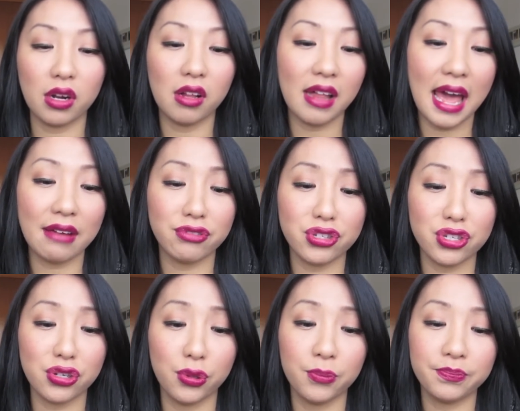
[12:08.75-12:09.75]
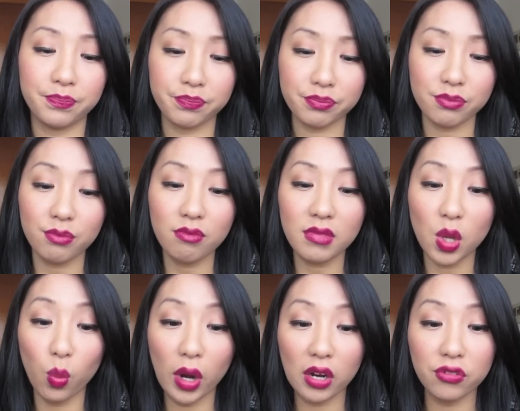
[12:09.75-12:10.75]
I'll have to
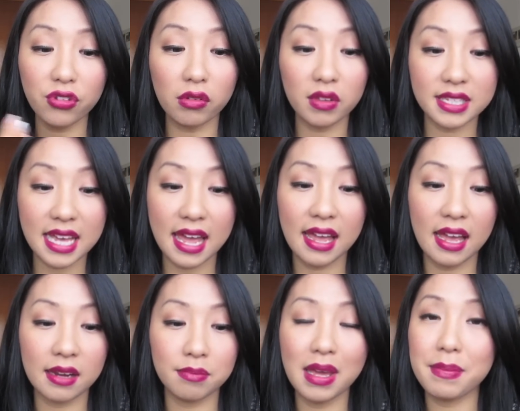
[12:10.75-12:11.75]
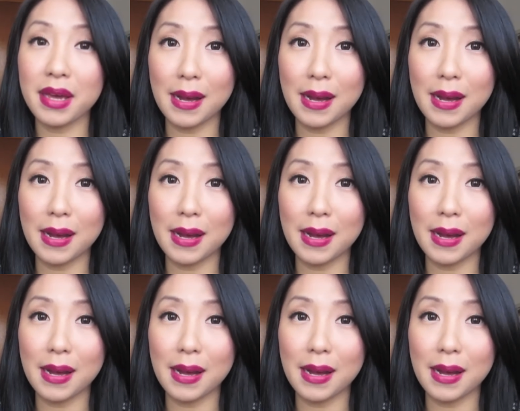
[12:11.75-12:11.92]
wear it throughout the day and maybe